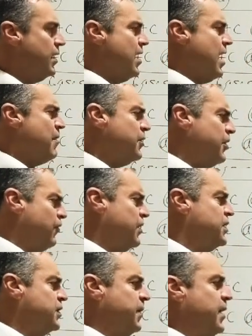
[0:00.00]
I mean, you don't need to
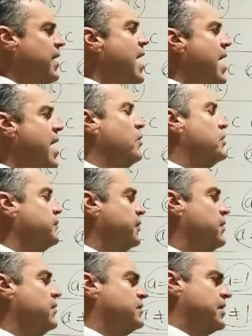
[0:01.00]
spend hours figuring
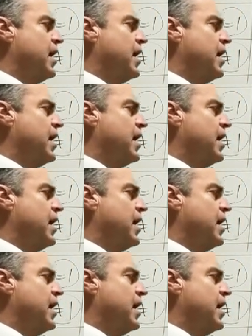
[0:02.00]
this out.